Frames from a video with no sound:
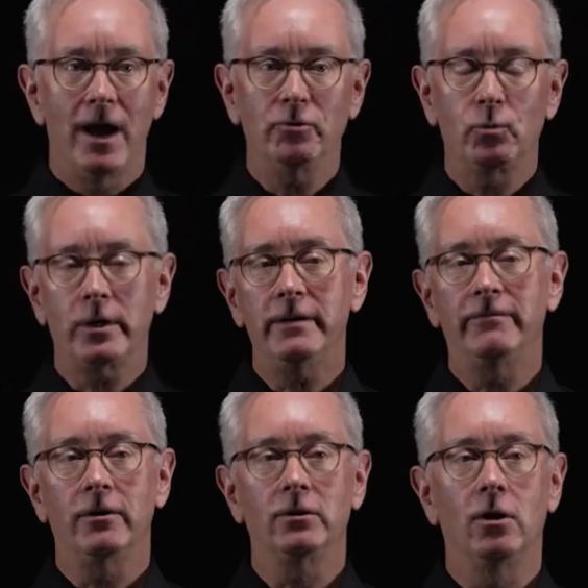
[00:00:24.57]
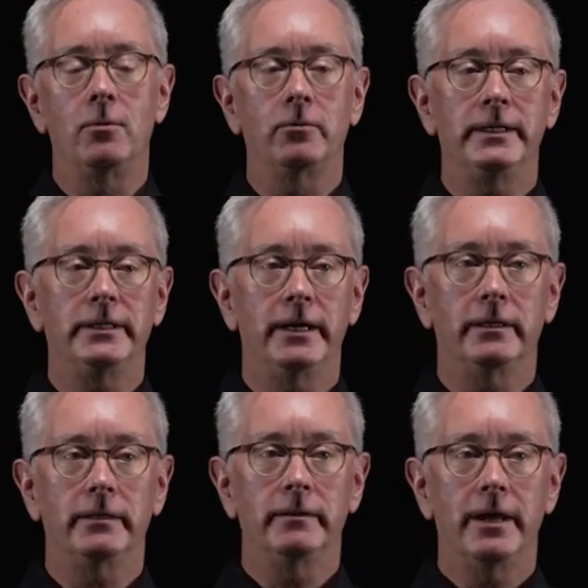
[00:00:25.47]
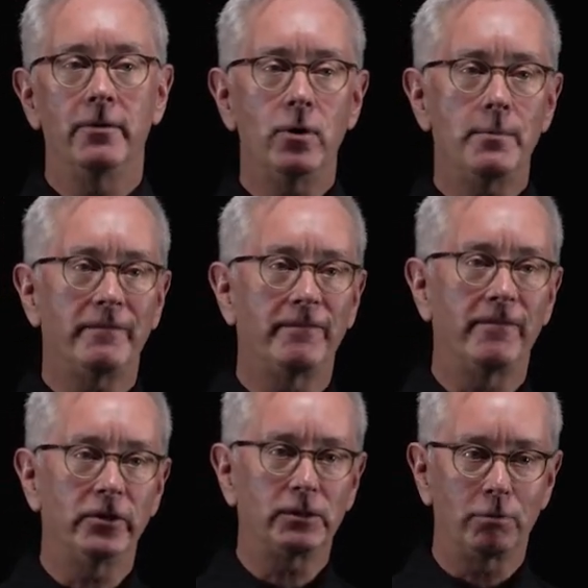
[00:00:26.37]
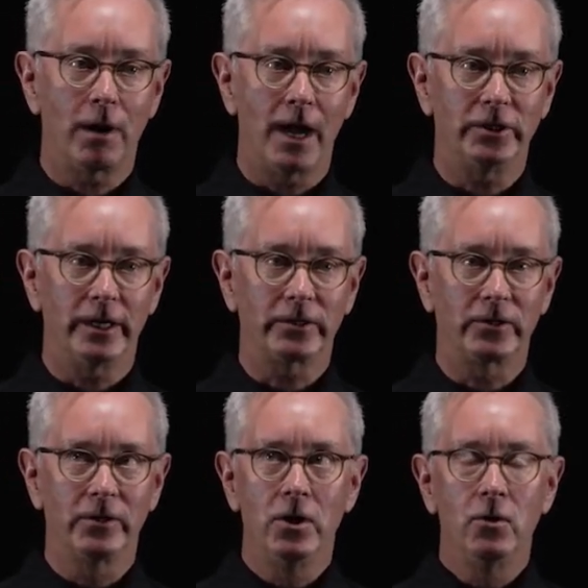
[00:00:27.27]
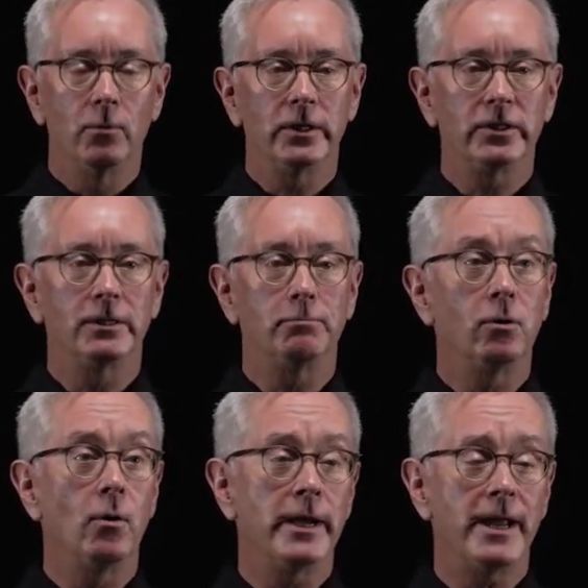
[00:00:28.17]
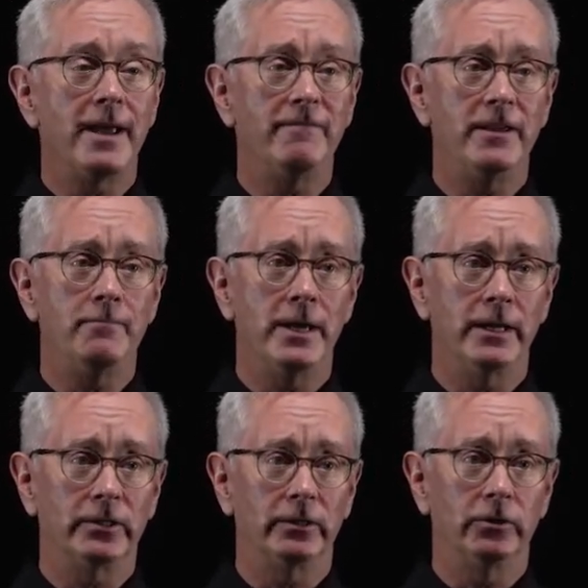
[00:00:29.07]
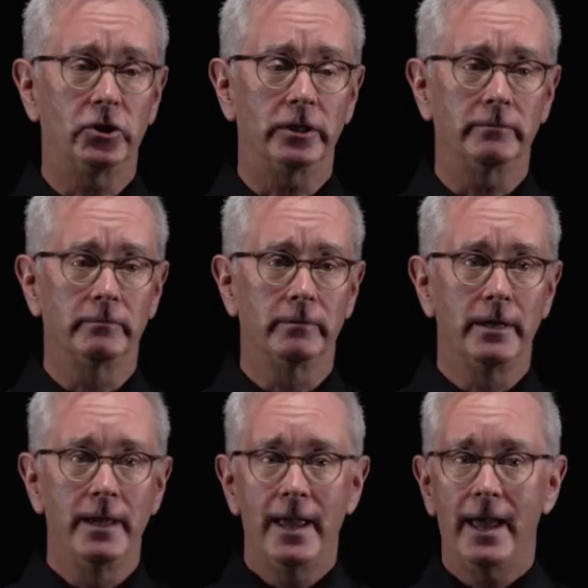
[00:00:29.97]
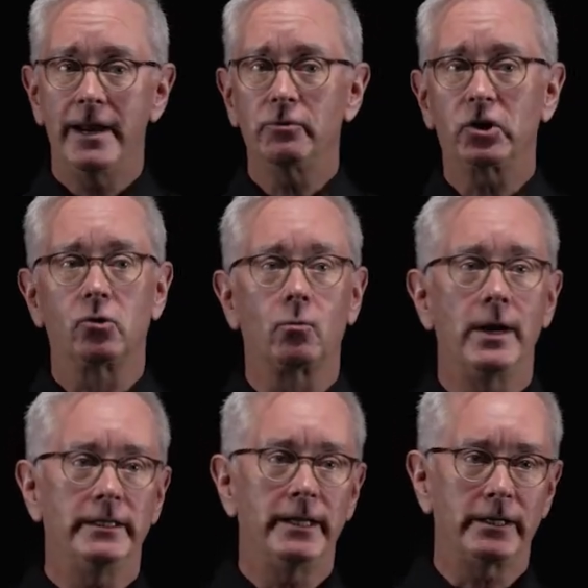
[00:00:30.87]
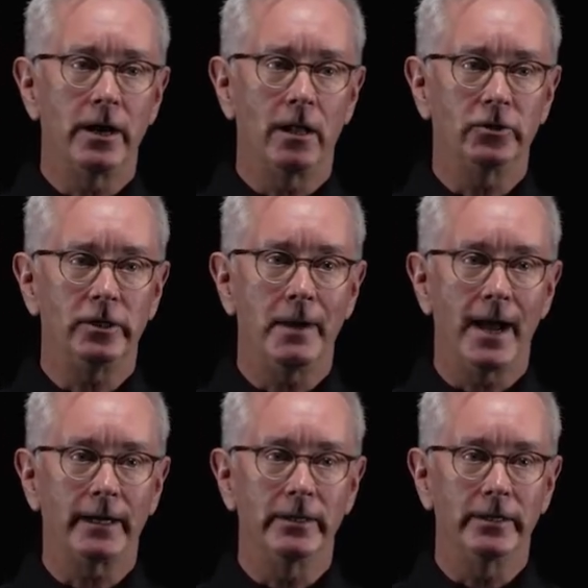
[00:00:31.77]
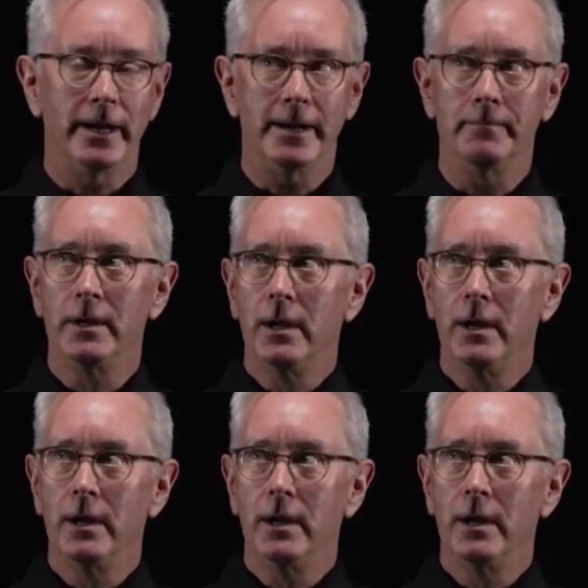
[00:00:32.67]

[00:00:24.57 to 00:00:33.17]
I was working for a global retailer, and one of my first projects was deploying a V P N solution. And it was a great technology back in the day.